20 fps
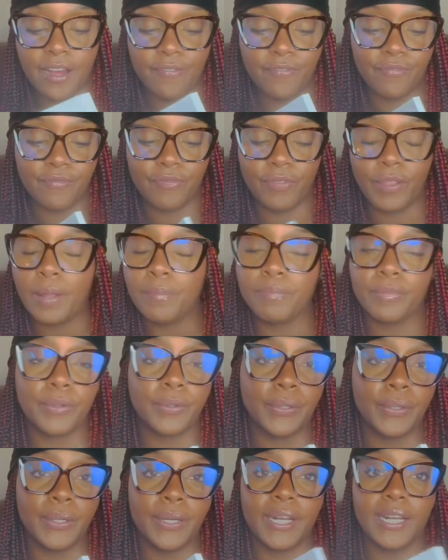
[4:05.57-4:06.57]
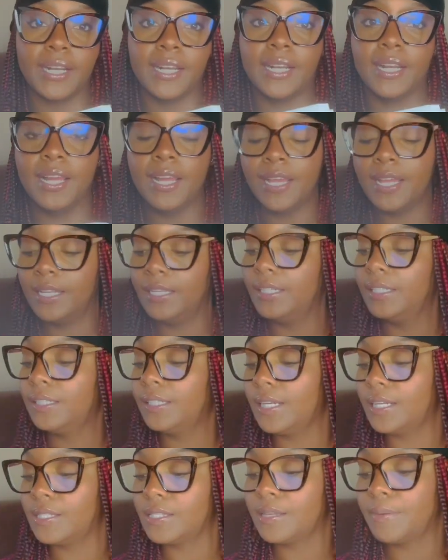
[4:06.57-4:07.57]
I've thumbed through it and
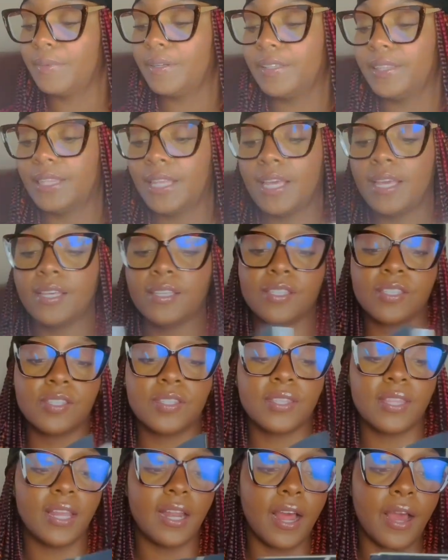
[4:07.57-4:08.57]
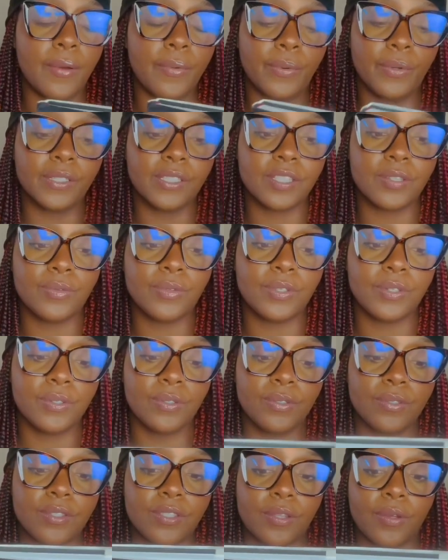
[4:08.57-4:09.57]
looked at some of the things that I want to
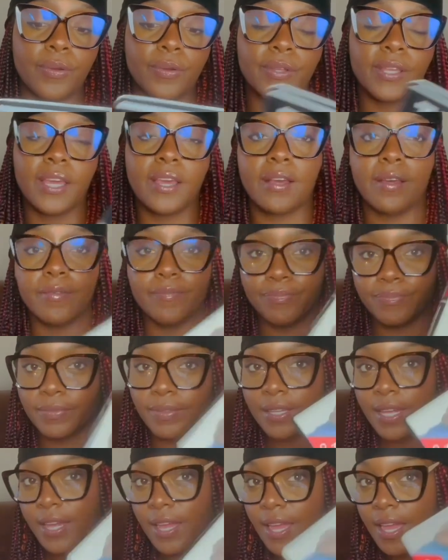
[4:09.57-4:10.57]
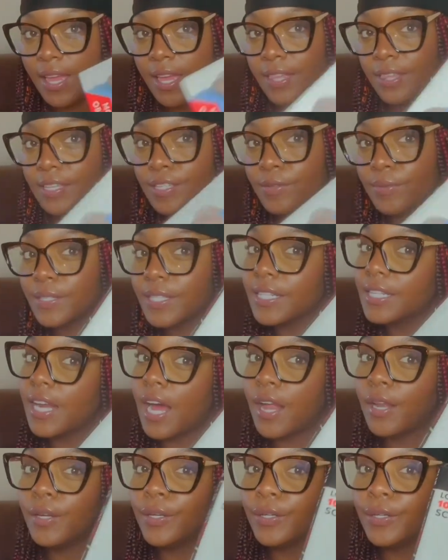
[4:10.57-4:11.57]
do. So yeah, this was
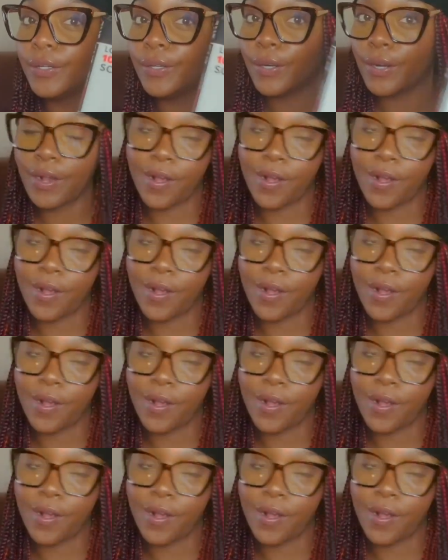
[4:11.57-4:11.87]
$1.